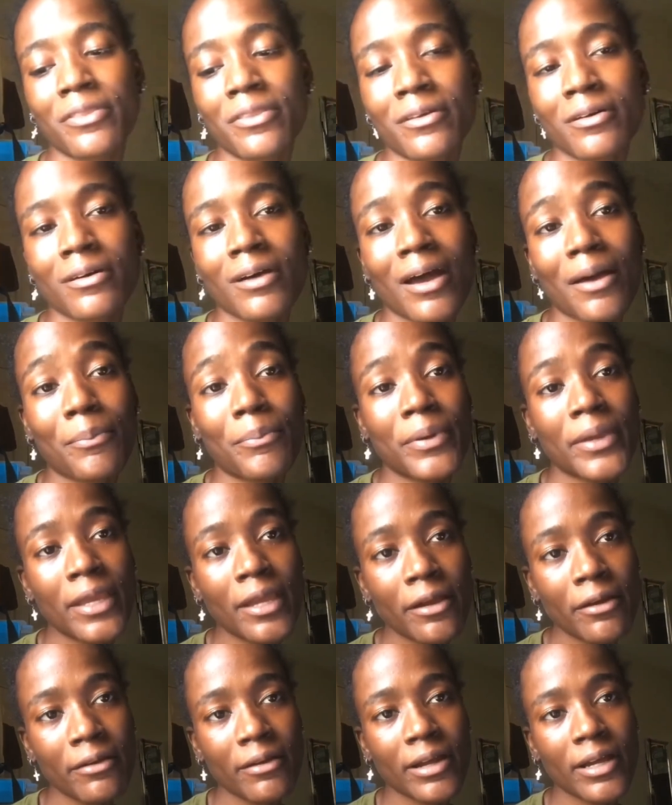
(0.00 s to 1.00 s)
the
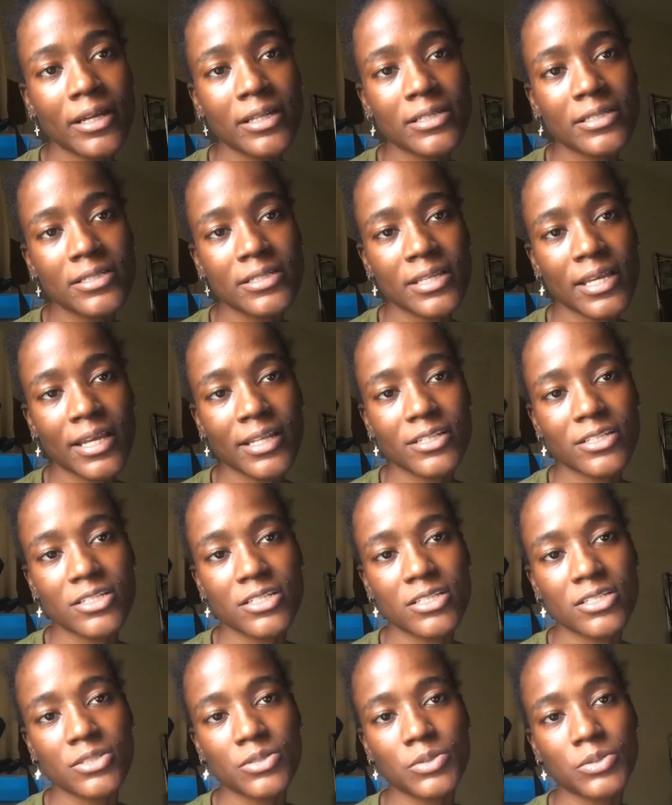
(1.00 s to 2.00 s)
appearance
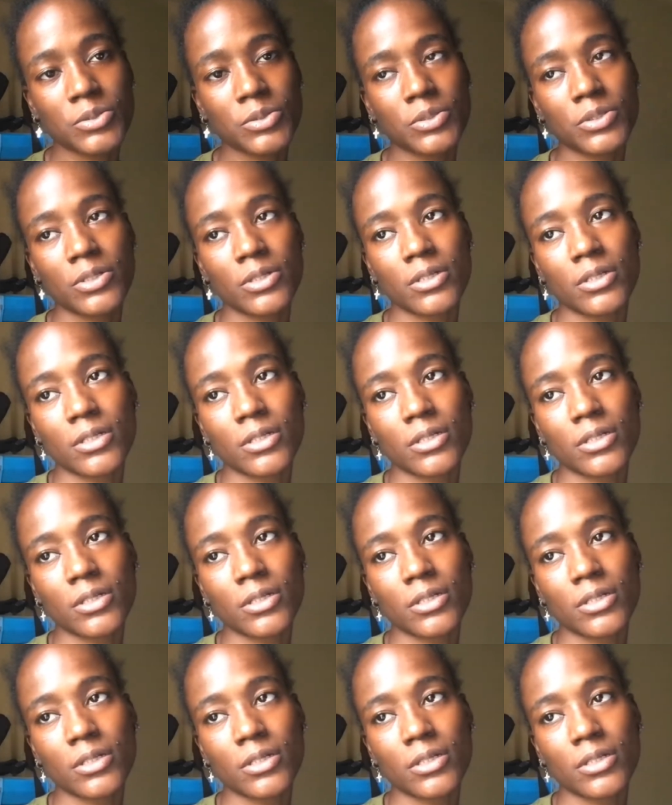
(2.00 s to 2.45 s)
and to